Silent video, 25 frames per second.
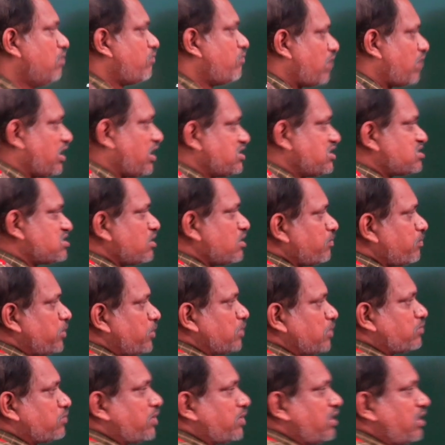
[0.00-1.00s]
For
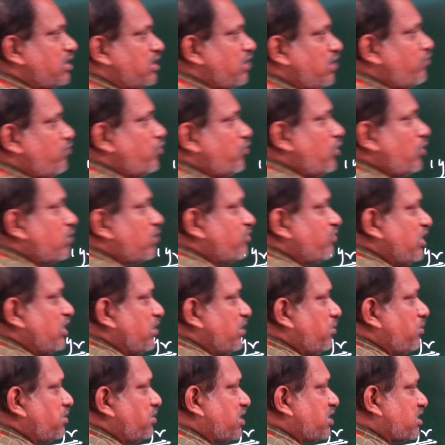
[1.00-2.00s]
example 24 we
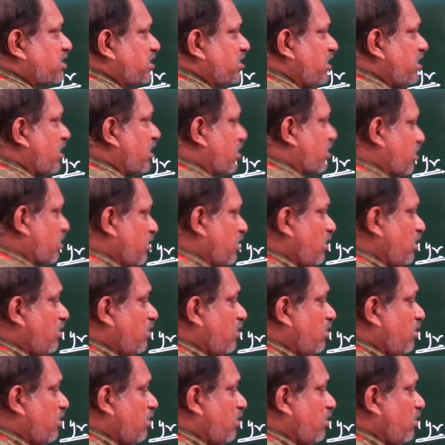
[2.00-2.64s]
know that here.